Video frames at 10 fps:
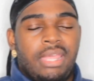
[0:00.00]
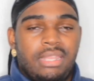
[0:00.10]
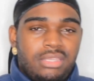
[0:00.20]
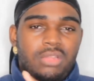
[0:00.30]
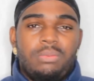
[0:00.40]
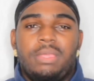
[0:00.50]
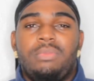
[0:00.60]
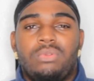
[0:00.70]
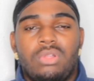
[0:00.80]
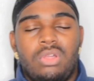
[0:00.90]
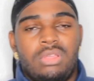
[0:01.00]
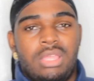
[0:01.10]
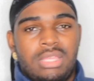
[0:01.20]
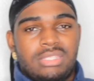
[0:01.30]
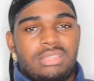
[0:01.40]
And don't get me wrong,
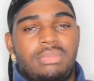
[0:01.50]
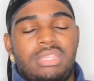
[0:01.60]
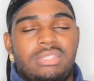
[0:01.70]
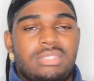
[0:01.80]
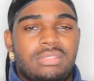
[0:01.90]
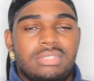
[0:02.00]
some of these